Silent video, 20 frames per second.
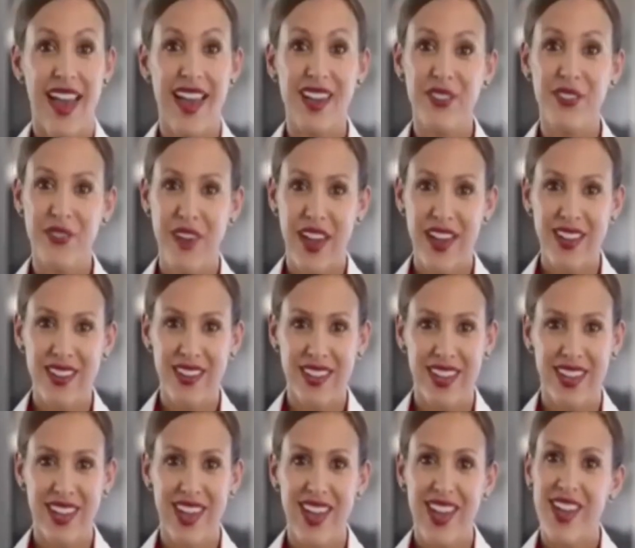And
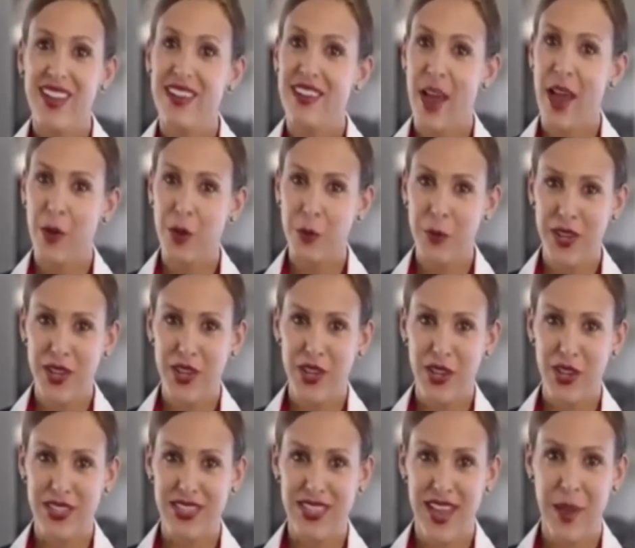finally, now would be a
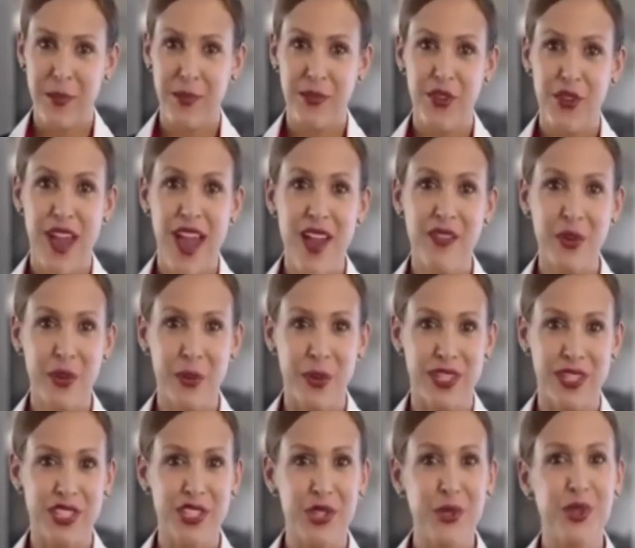good time for
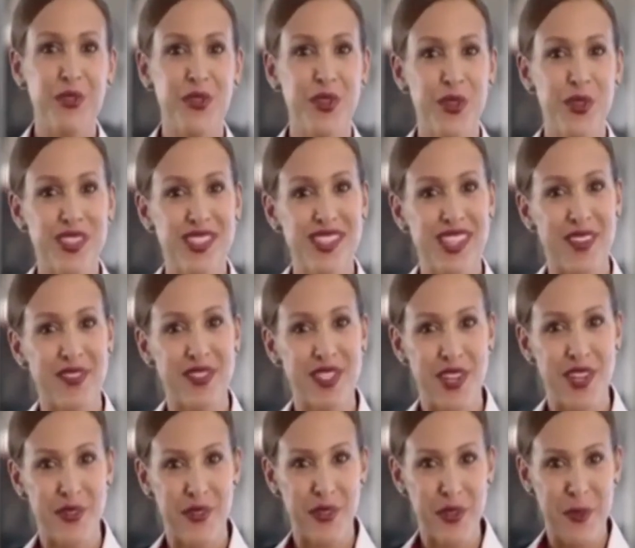everyone to review the safety
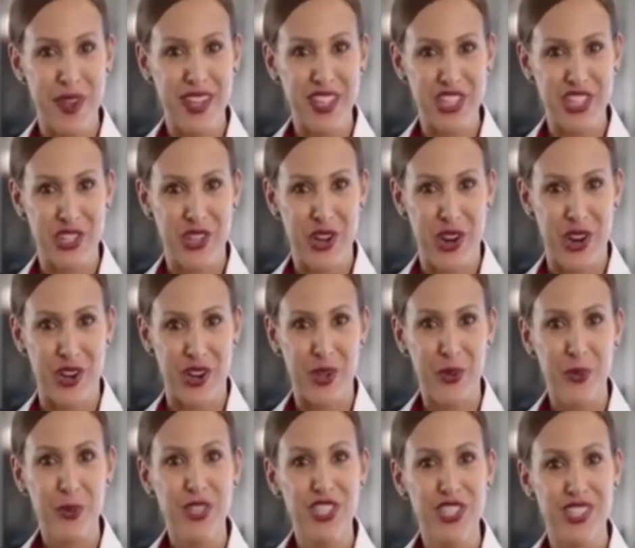information
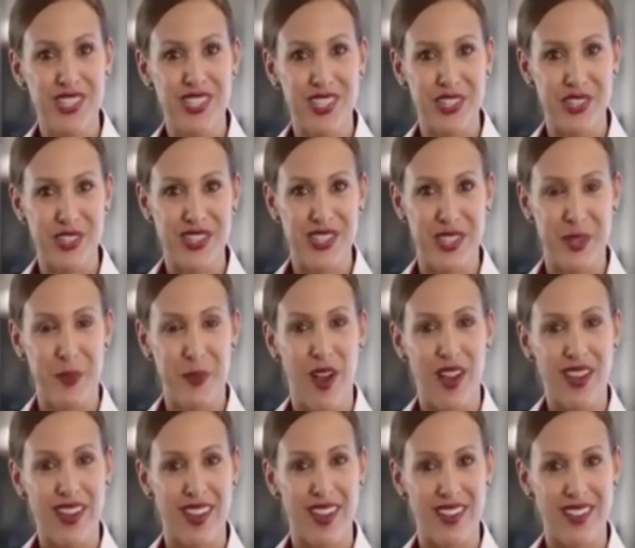card, which is in your seat
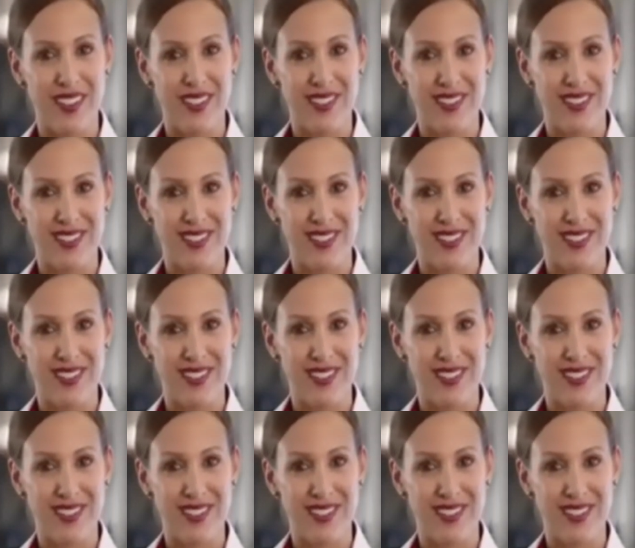pocket.